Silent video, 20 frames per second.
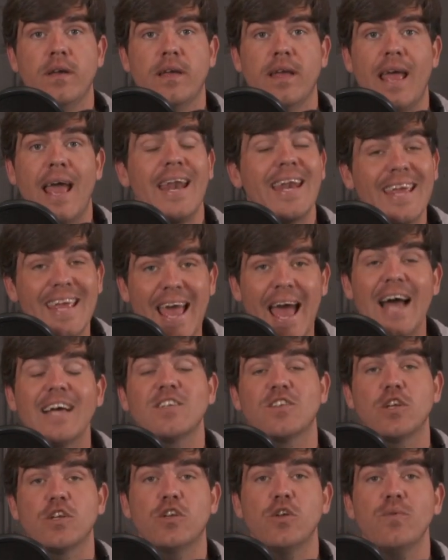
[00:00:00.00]
And he has
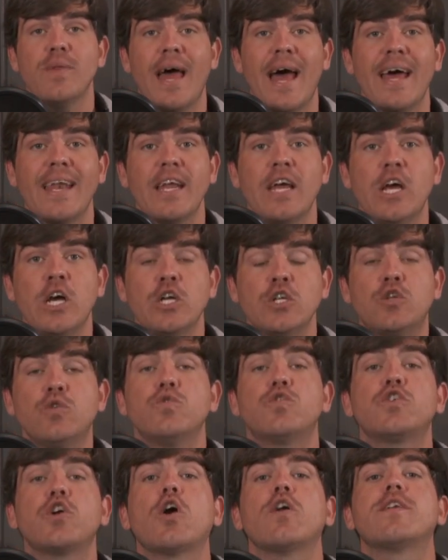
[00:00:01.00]
to do that to
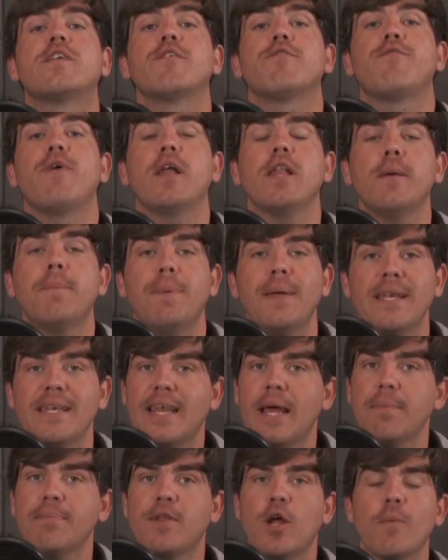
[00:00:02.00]
start developing
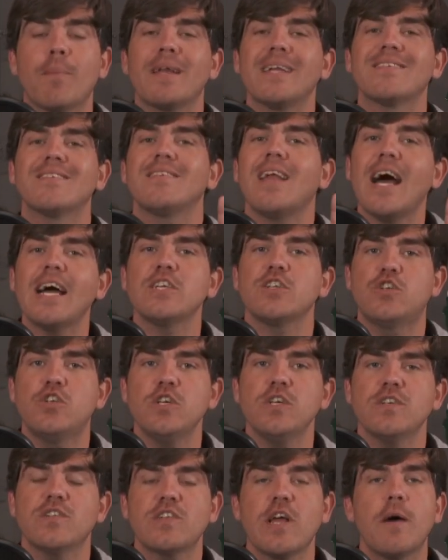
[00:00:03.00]
depth there. But it's not
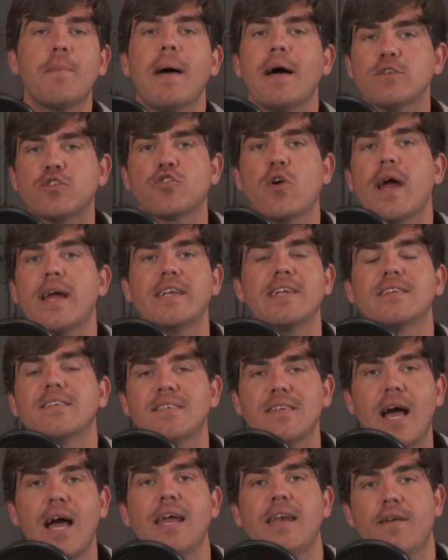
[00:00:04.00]
just about trying to
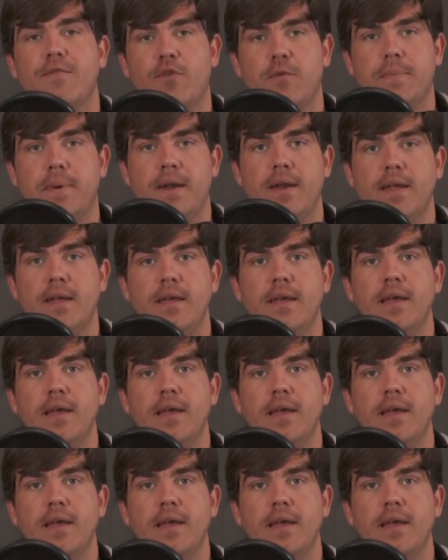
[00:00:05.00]
sign everybody.